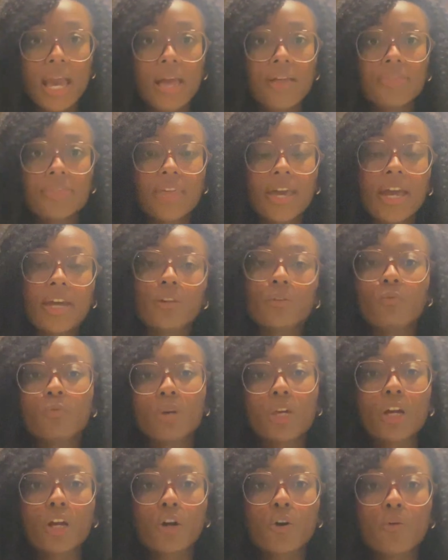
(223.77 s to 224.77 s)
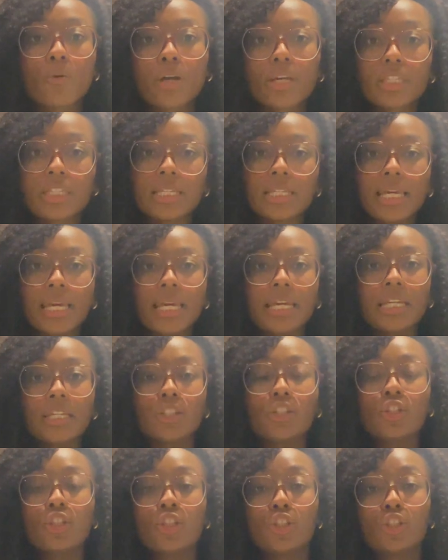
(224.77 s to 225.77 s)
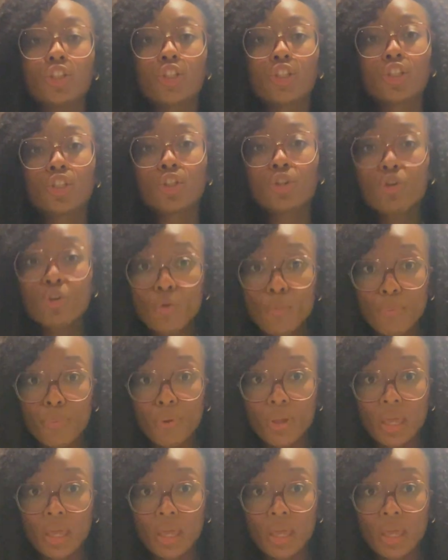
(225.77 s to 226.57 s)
and then we are going to get into the soup.